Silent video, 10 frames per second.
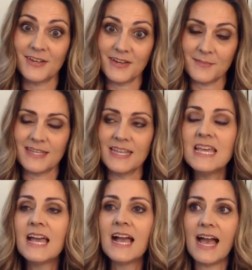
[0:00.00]
You know what I mean?
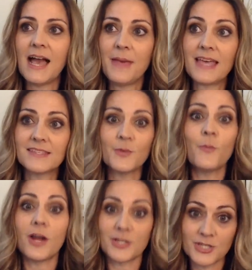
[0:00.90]
As the
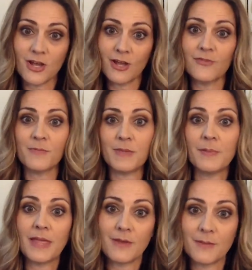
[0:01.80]
watchdog for the
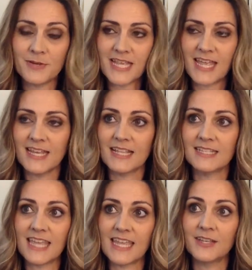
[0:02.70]
people I represent,
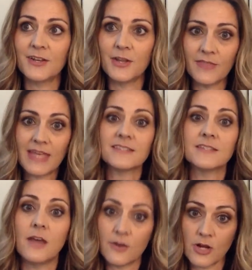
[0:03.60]
it's like, no, no,
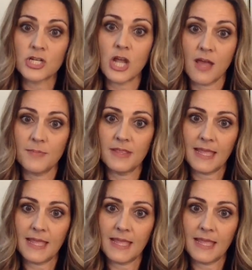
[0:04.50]
that's not our job.